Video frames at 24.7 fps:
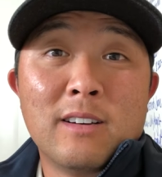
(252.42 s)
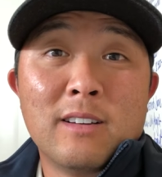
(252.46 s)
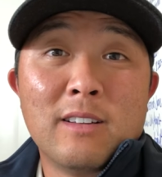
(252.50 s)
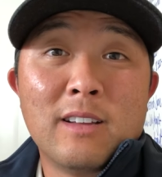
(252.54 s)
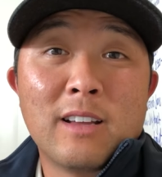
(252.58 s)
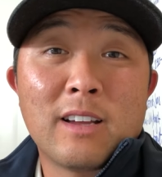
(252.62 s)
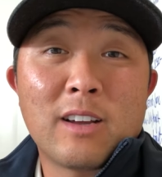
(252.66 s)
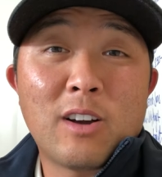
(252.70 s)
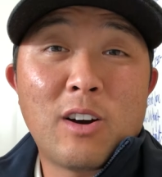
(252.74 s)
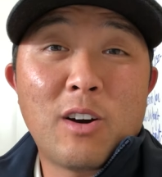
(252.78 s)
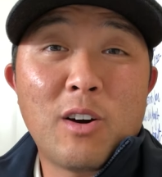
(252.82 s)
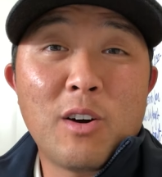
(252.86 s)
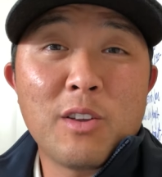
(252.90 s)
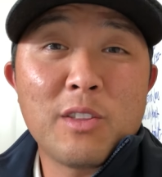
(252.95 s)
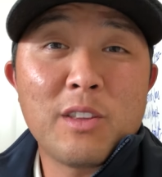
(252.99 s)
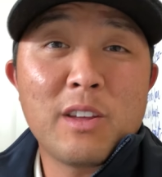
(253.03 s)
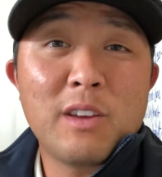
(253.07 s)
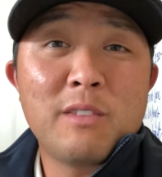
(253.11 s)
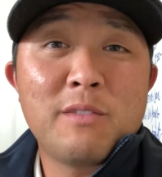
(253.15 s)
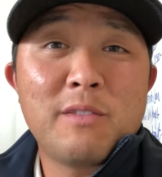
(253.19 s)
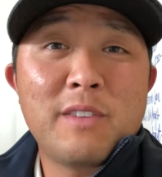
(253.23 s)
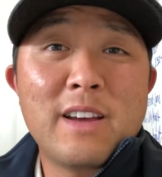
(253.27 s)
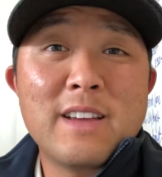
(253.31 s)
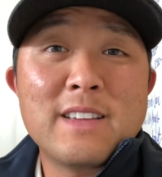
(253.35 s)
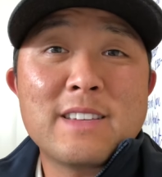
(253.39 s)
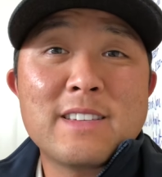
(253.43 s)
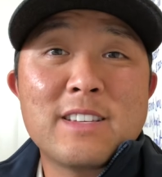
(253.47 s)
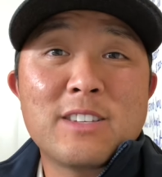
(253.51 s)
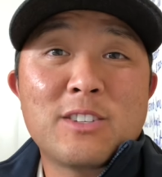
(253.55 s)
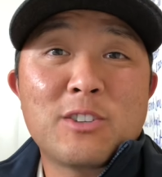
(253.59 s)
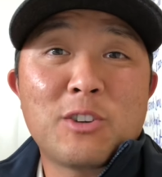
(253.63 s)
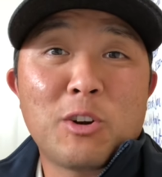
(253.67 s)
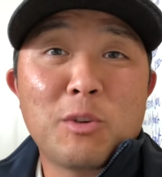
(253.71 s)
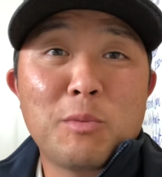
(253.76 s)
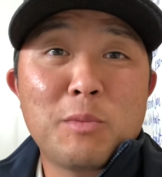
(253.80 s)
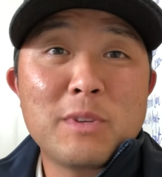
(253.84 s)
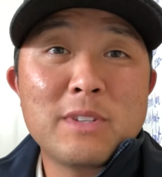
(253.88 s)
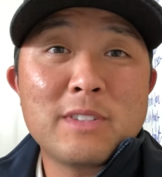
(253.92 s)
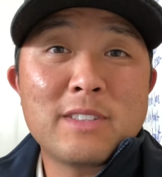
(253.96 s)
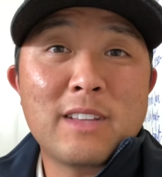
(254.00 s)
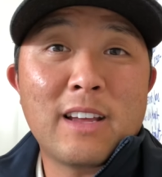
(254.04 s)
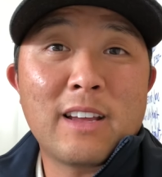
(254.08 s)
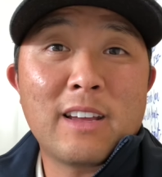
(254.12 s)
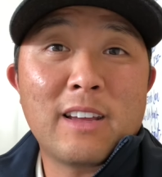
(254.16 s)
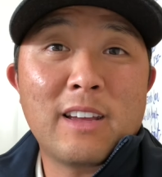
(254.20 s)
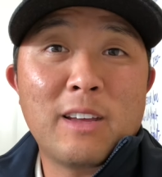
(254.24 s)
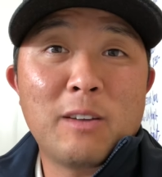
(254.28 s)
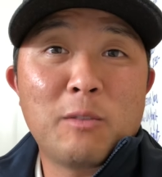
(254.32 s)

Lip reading: like all the events and tournaments, like,